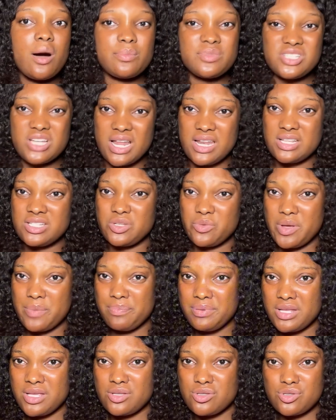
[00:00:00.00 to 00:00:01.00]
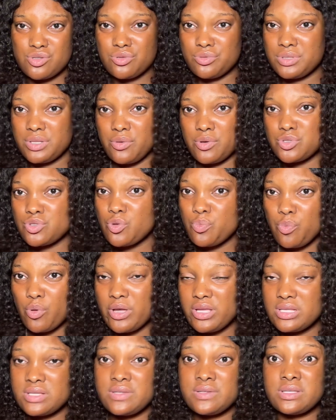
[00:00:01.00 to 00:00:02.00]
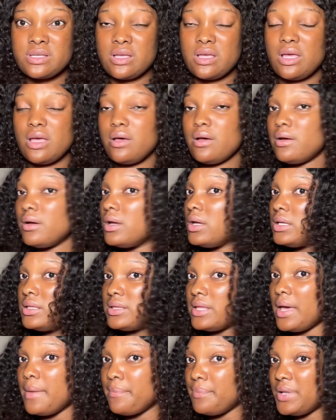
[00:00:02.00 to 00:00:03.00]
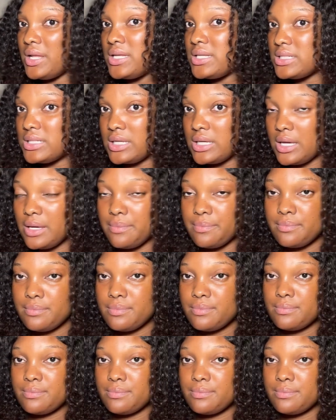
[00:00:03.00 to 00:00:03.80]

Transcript: challenge they were playing, so there was no point in them playing the game.